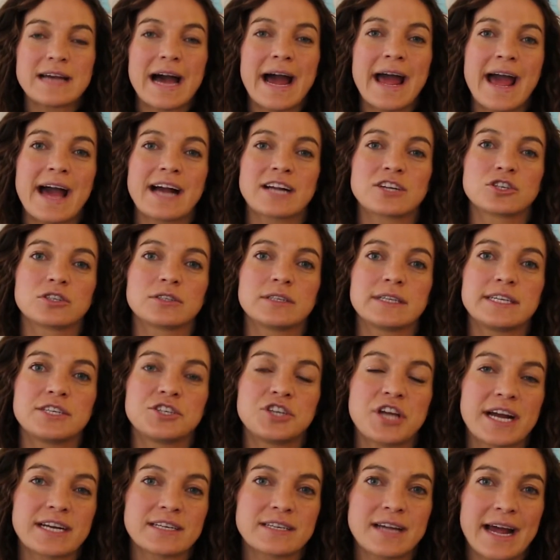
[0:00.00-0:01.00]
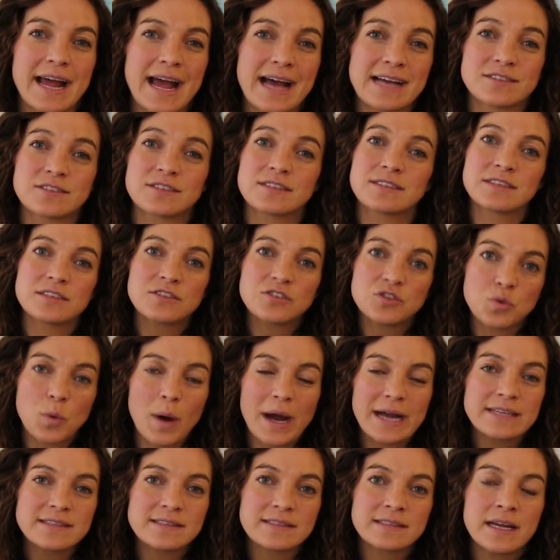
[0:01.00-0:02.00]
I actually check diastasis
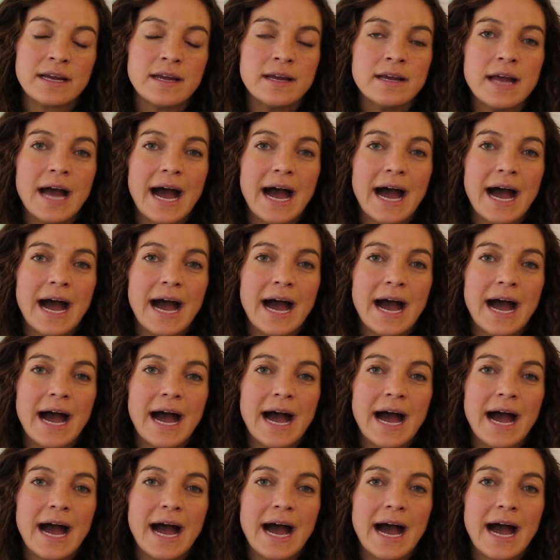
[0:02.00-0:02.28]
twice.